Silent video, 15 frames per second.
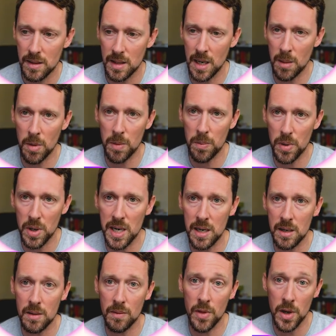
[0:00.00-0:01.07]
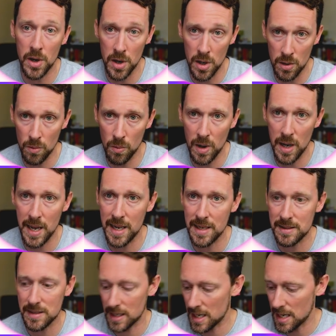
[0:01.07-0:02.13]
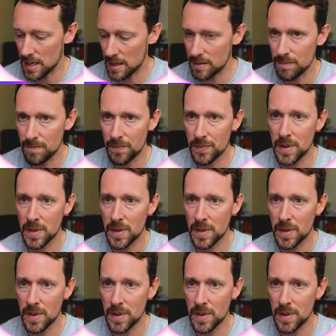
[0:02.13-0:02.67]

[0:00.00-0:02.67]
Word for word: and I'm going to put in the known Y's again